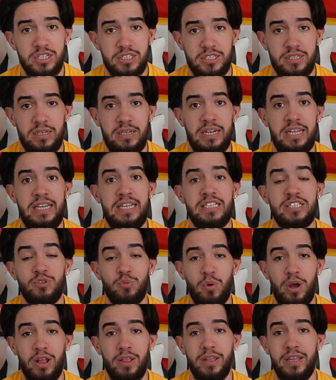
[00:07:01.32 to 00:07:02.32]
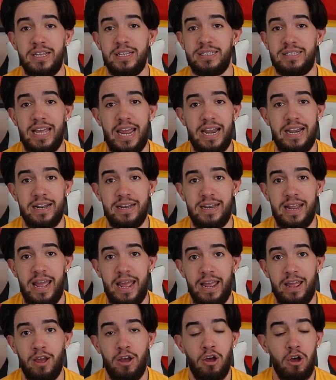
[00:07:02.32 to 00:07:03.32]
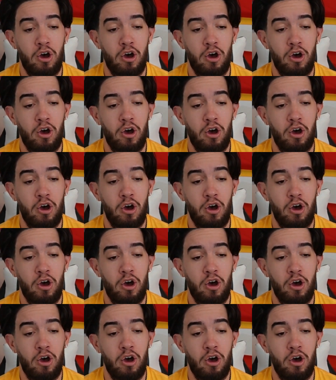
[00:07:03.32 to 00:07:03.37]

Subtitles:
knee swelling day-to-day.